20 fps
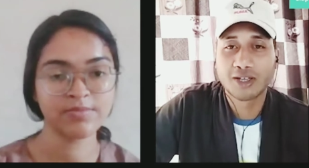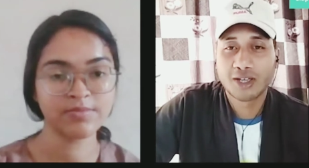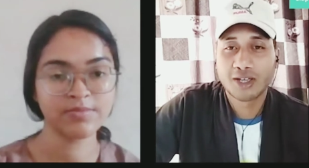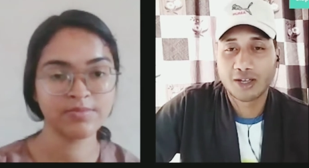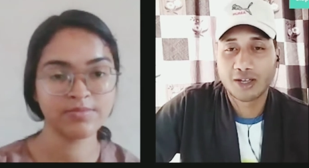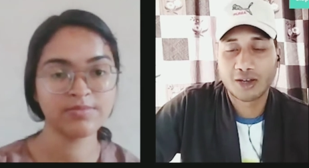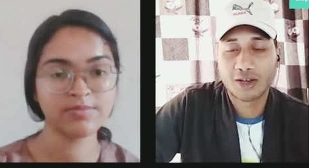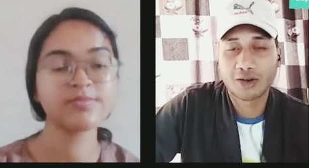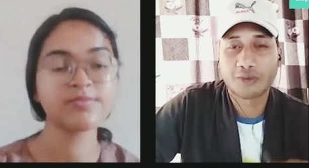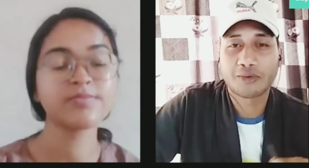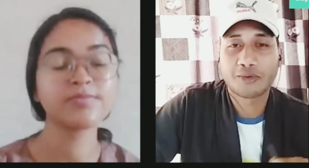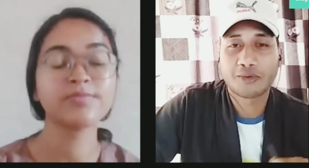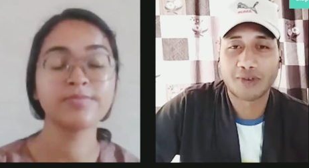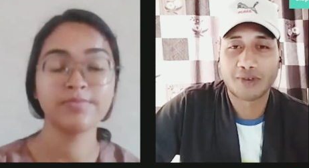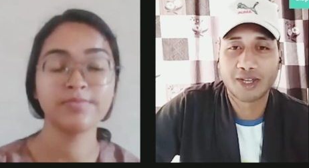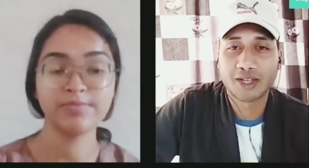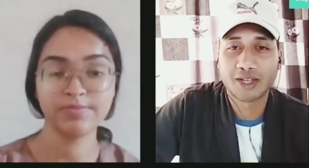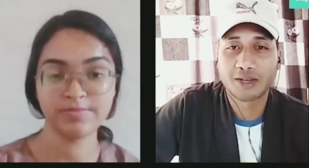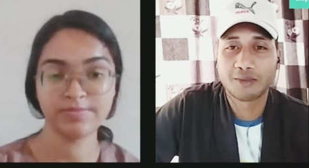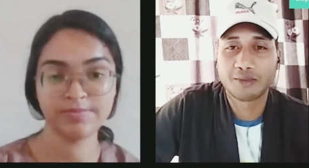Speaker 1: of
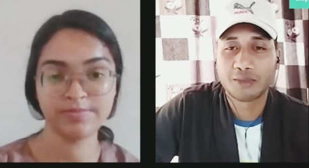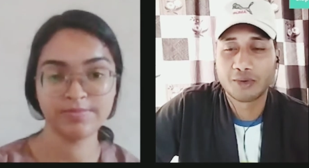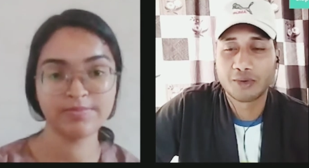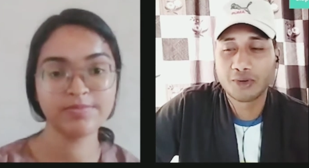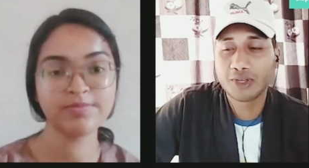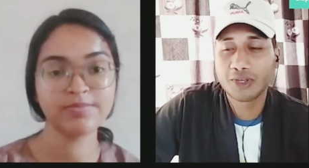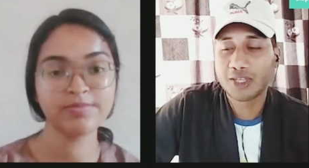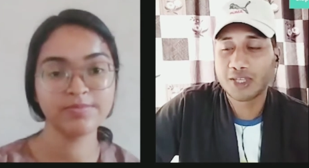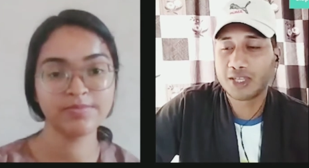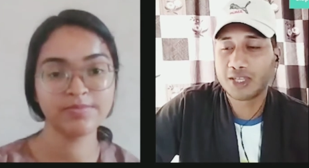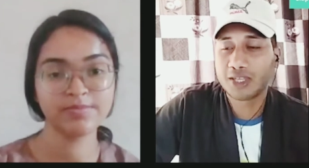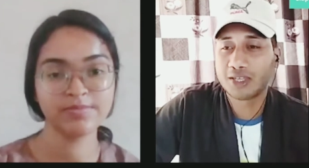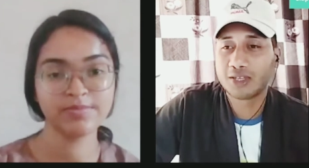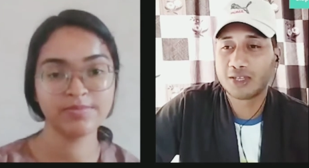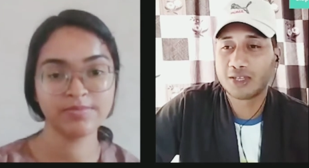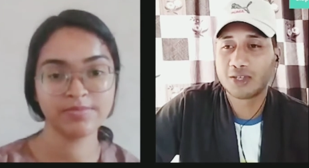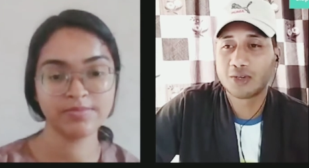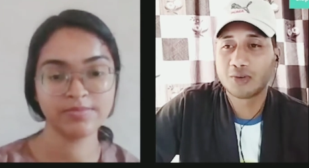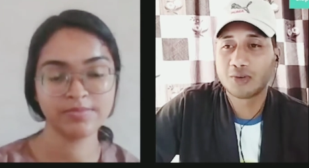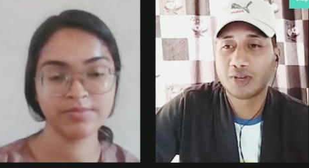reading a book,
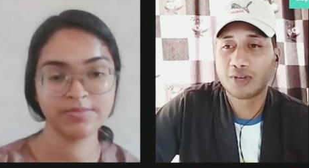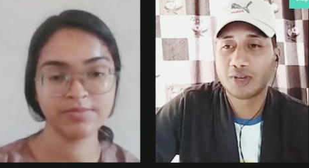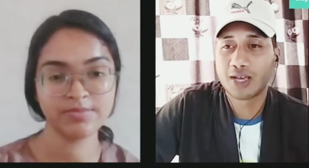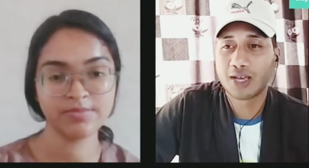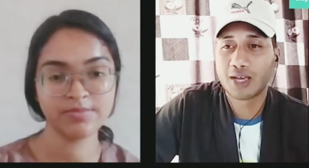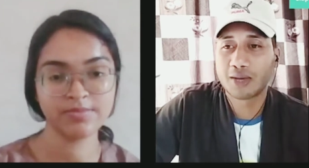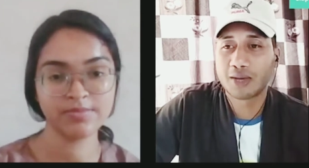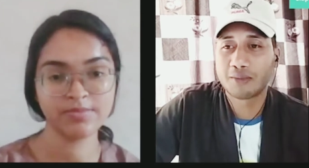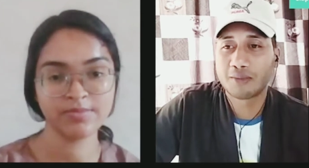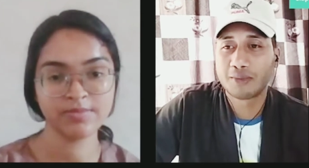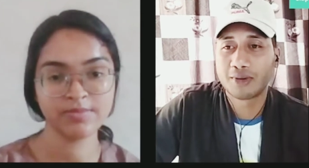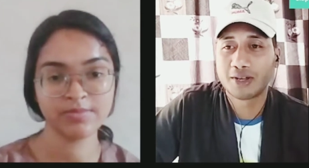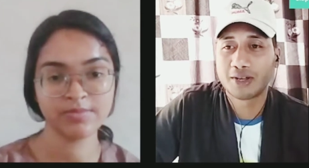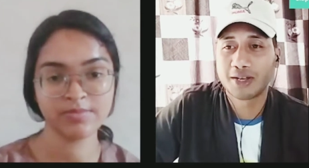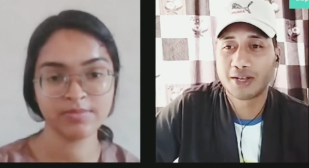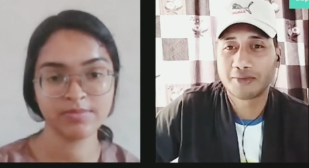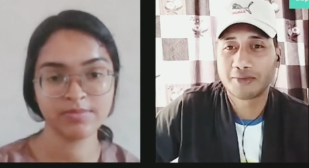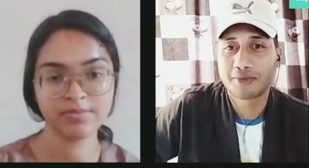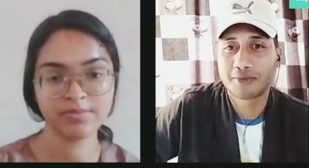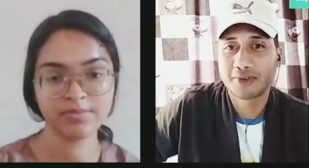you have a
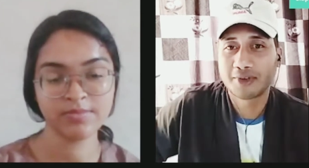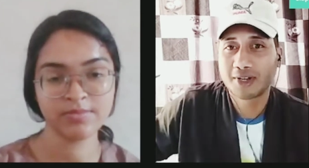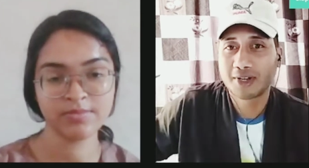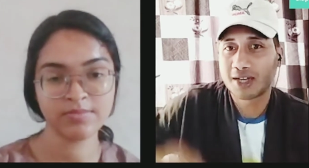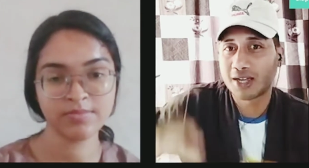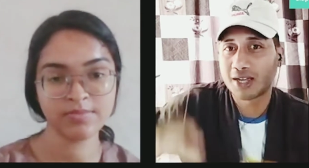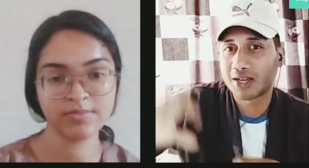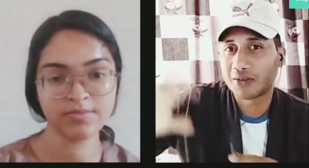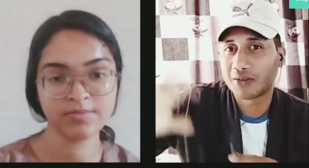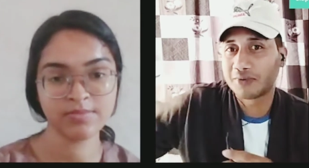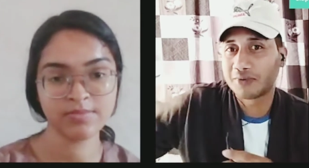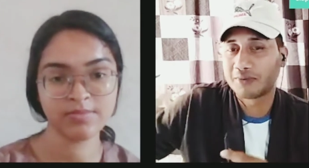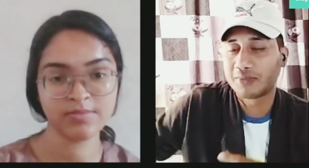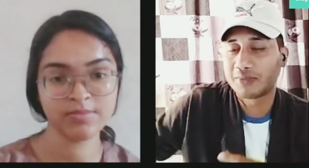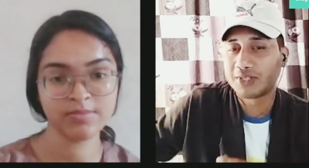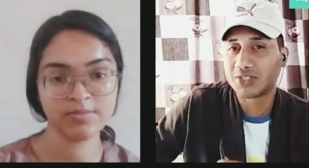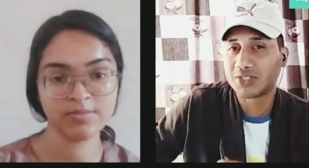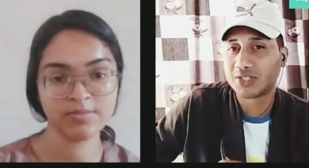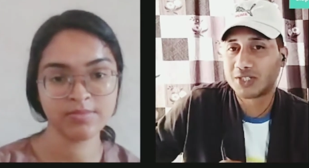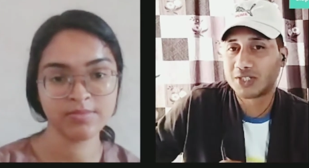different kind of
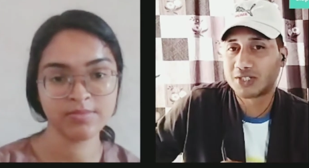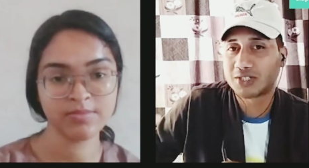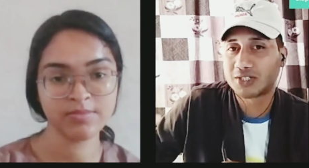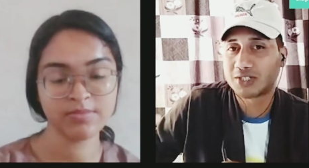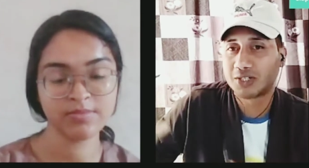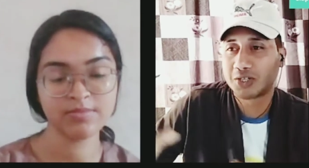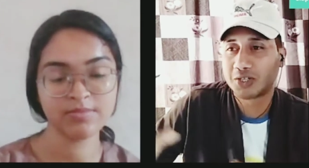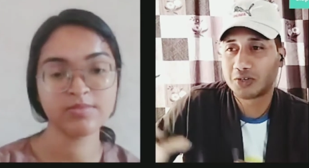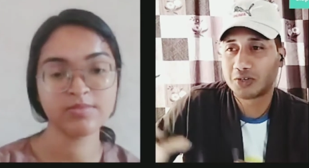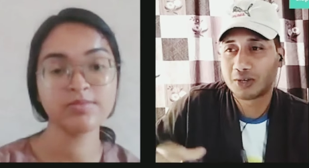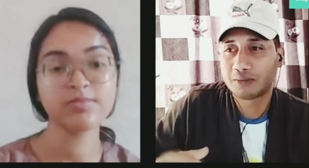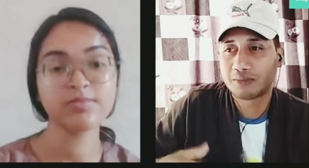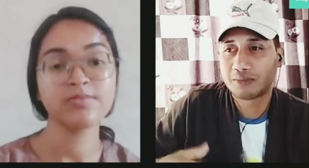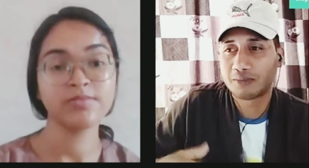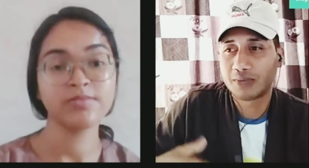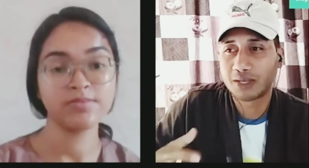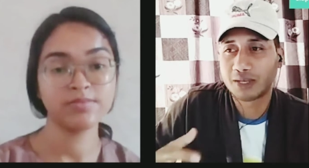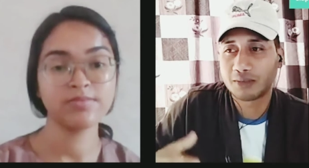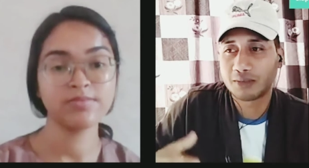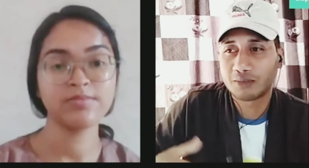imagination. You have
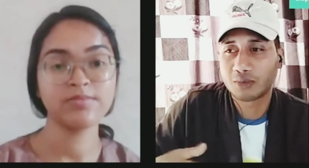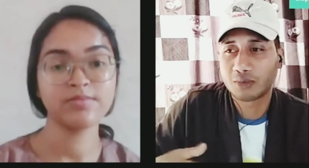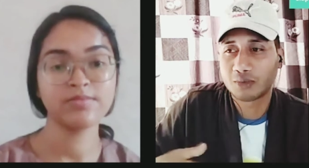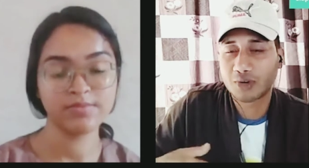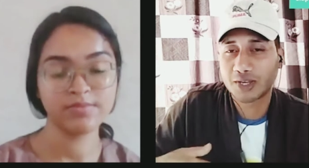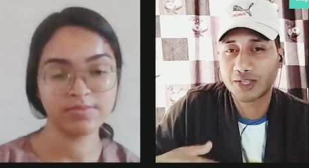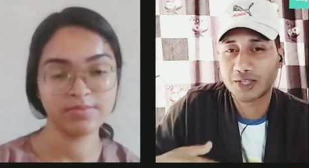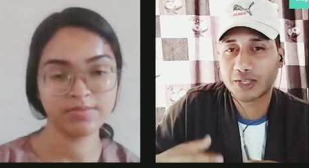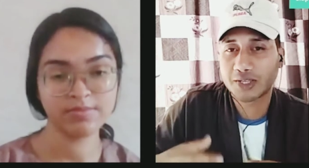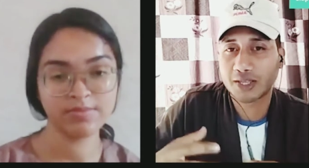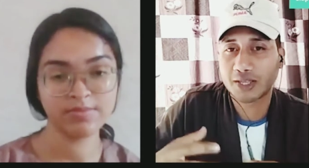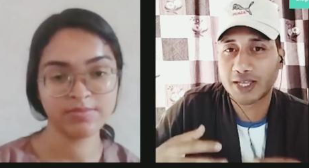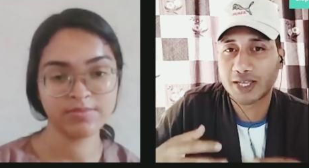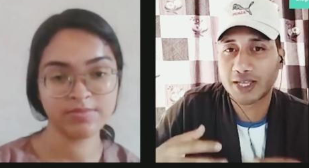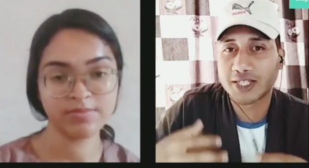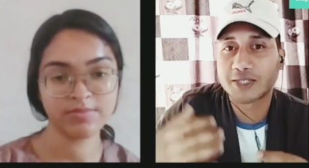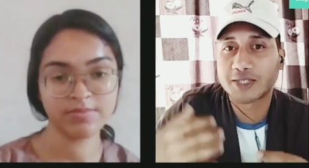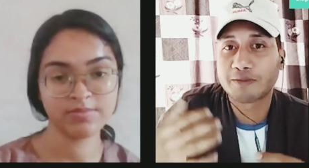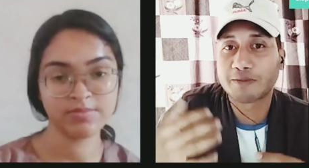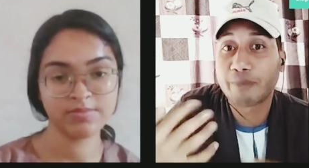many more ex-
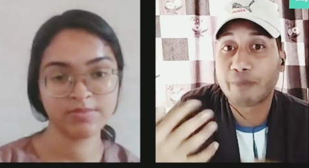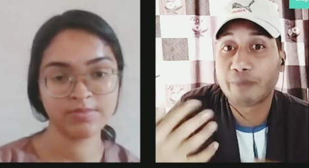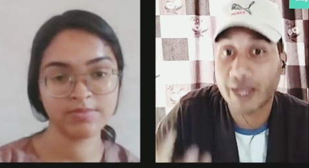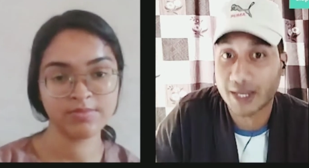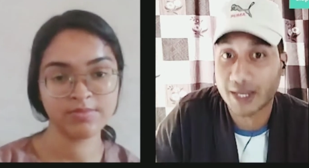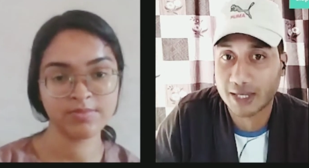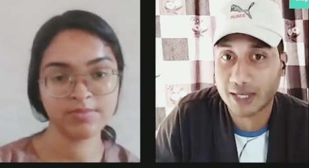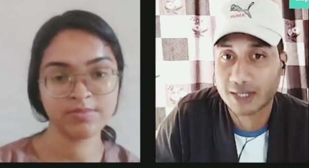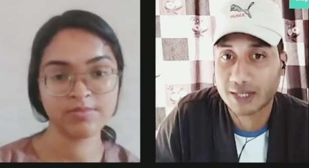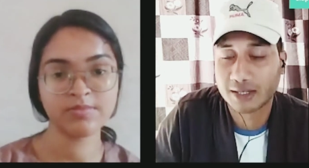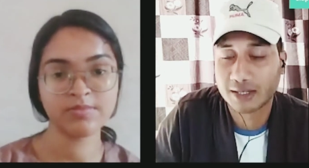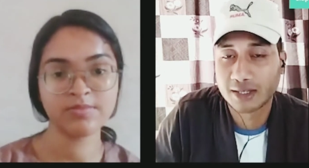expect.